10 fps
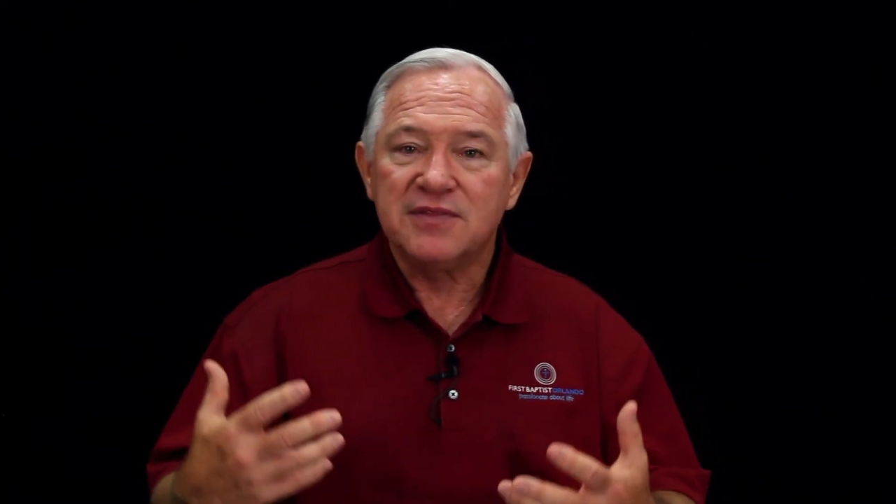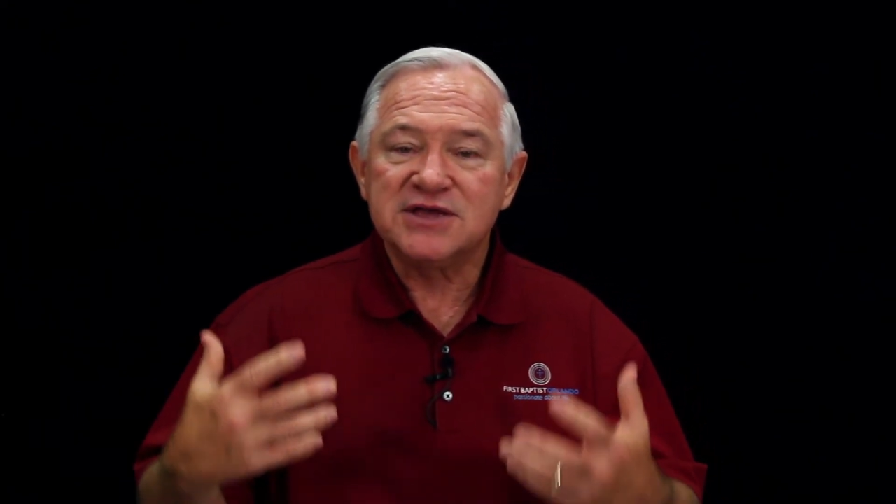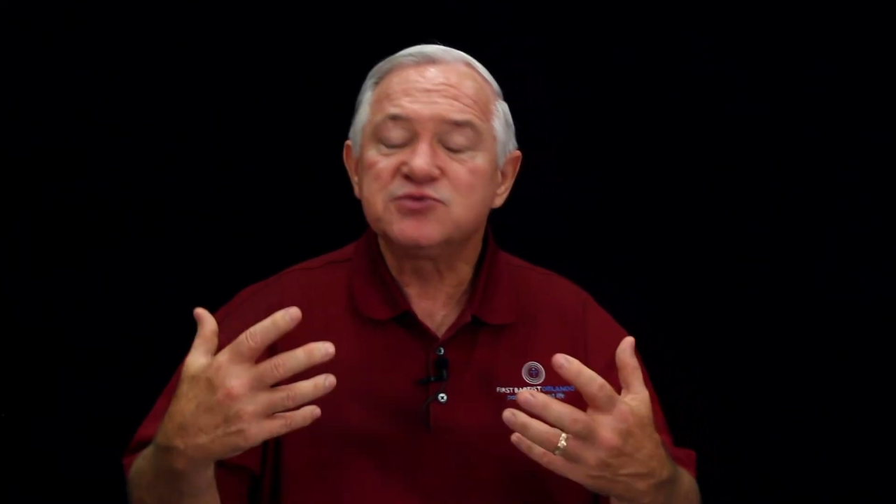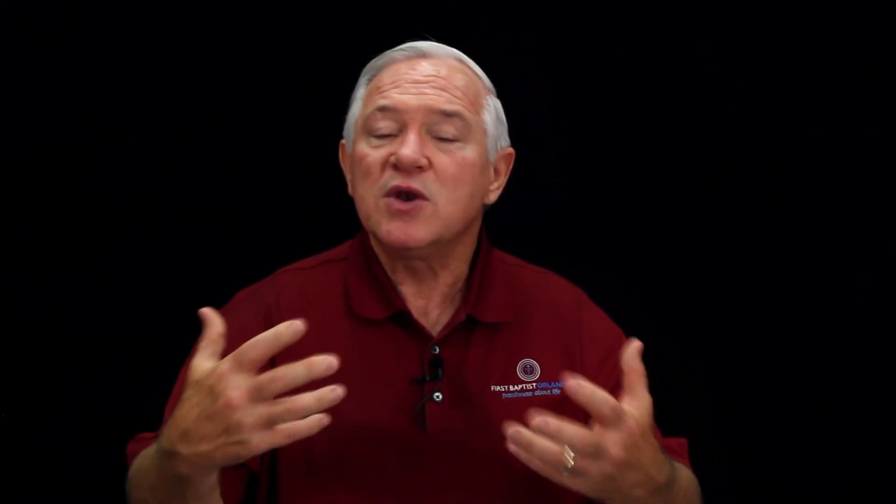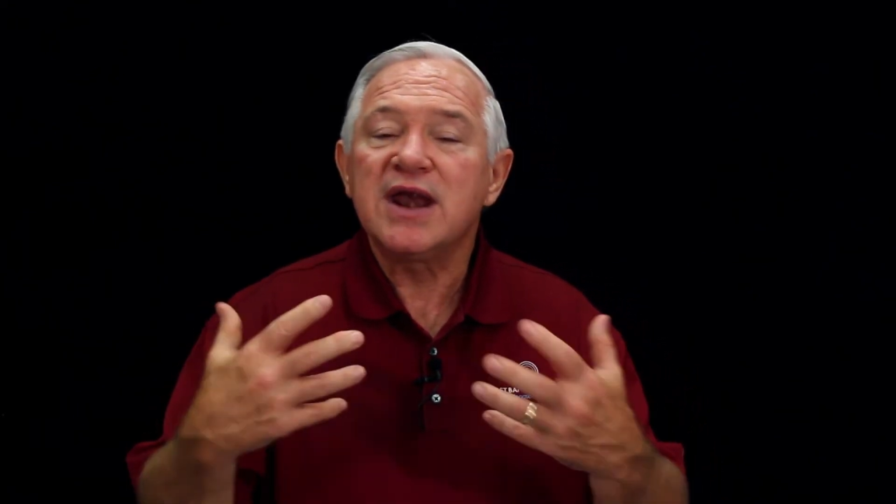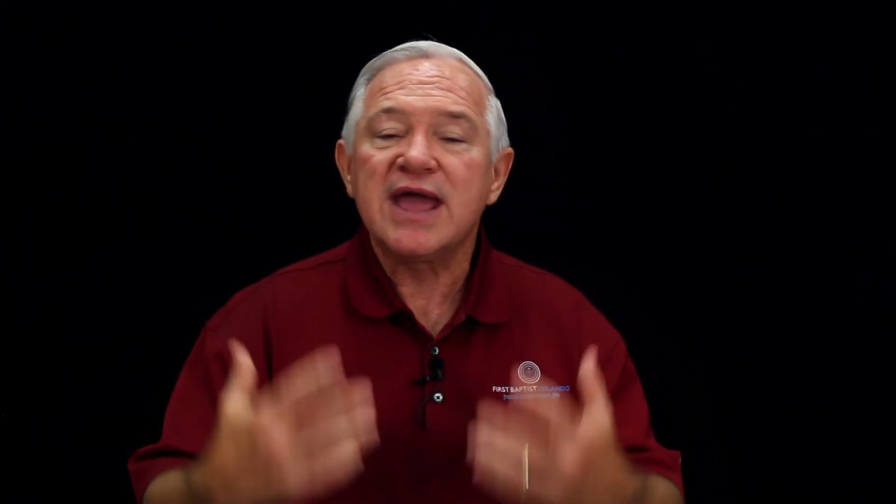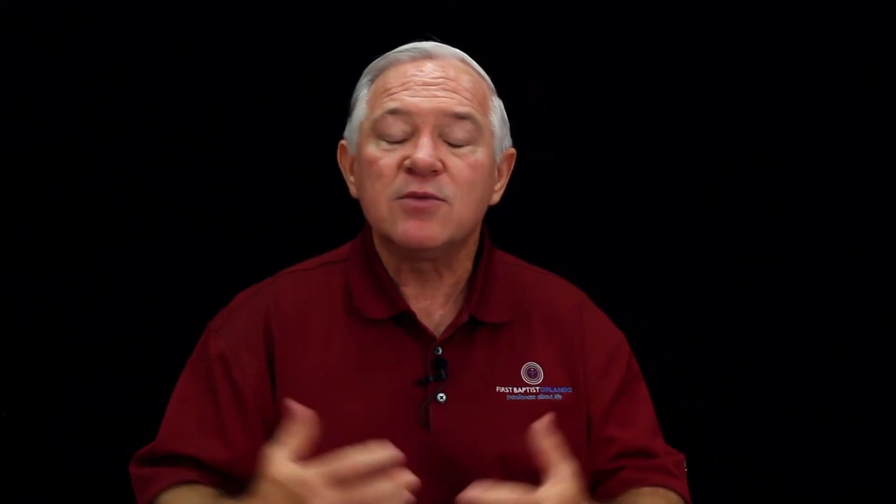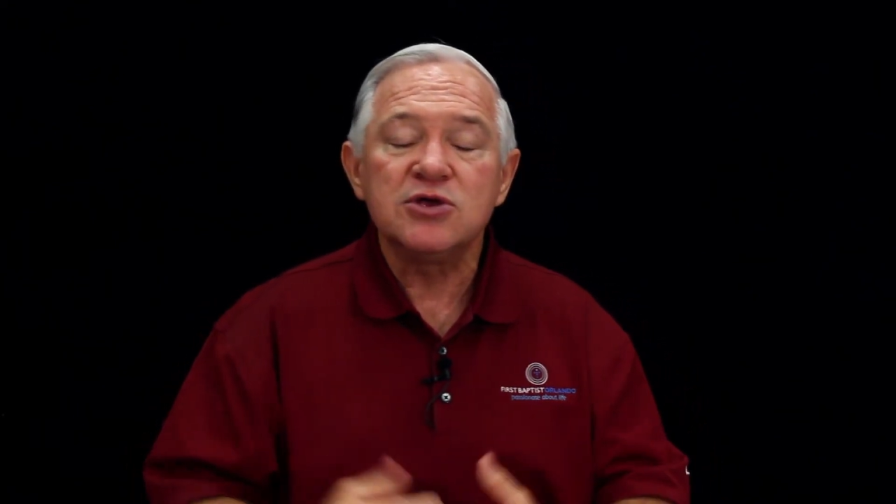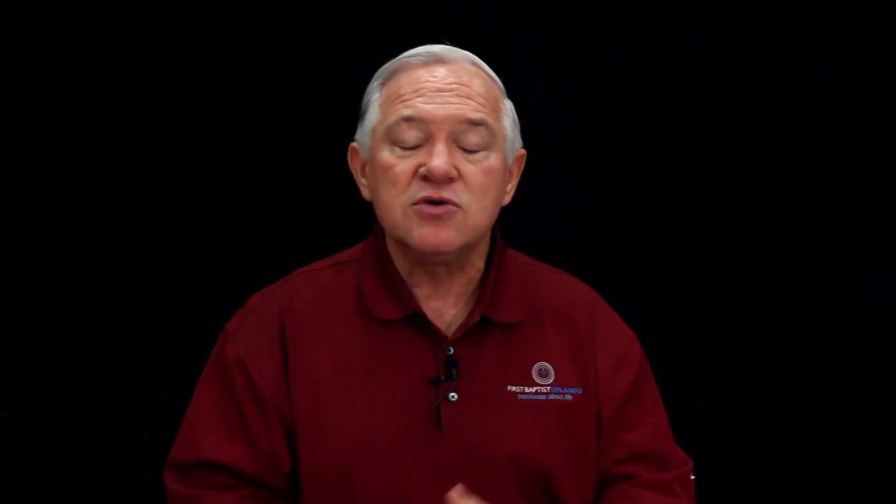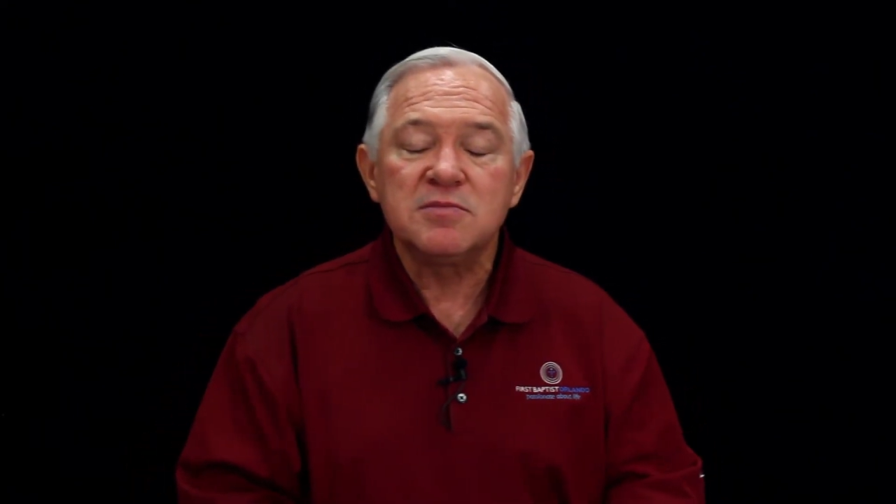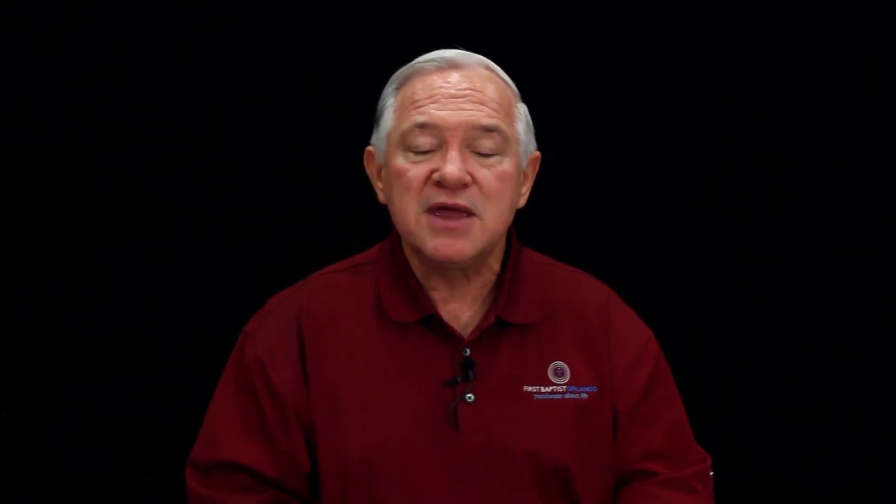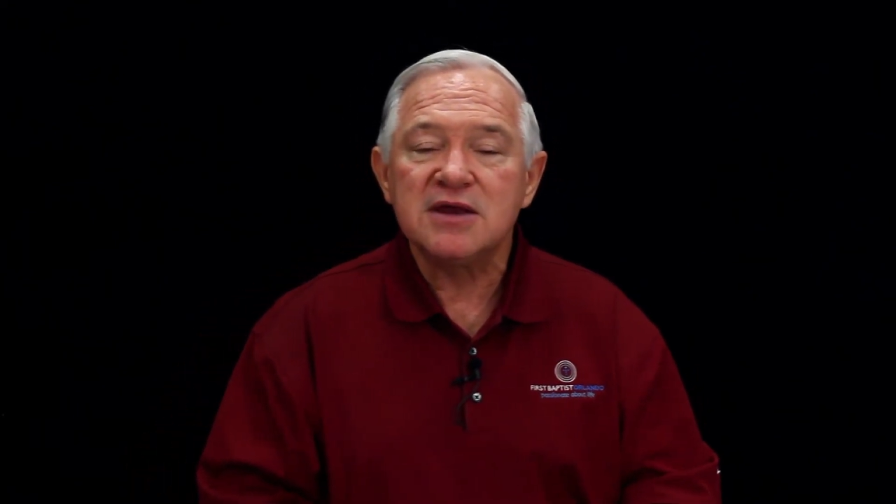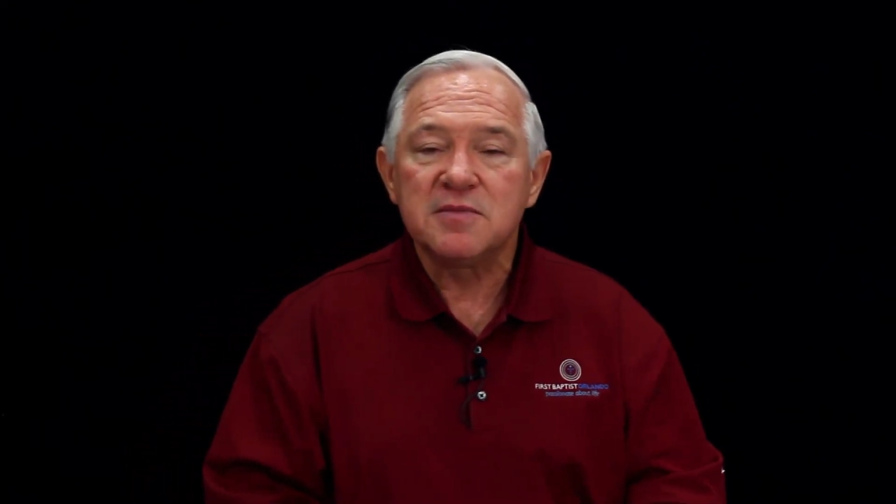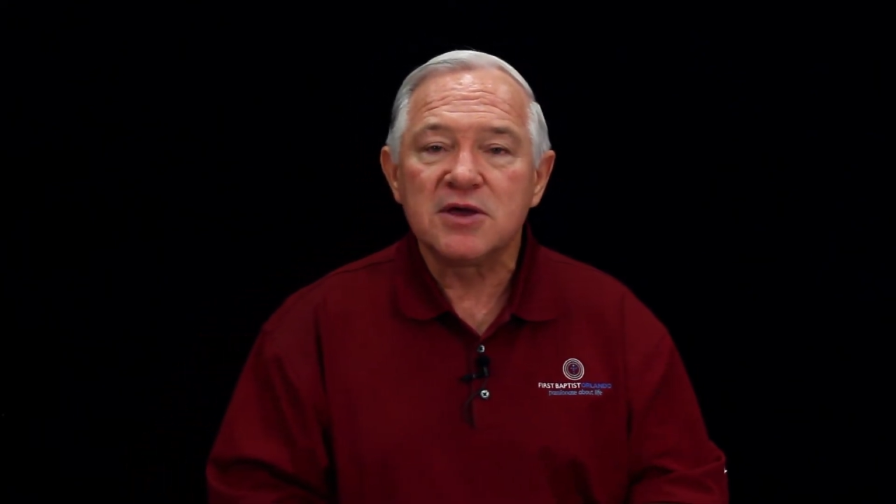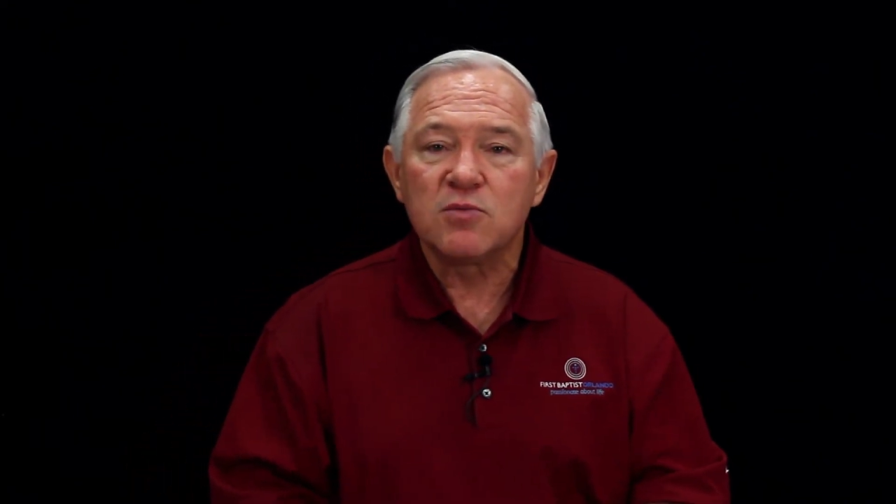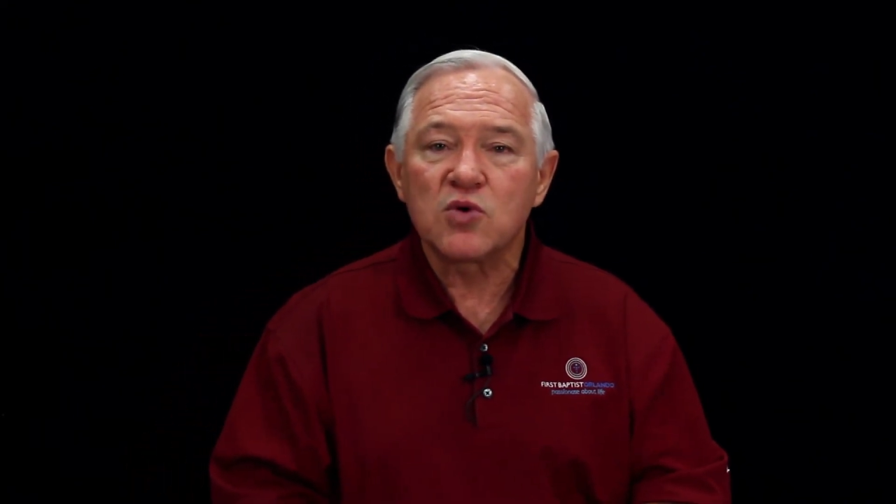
This will enable you and me to build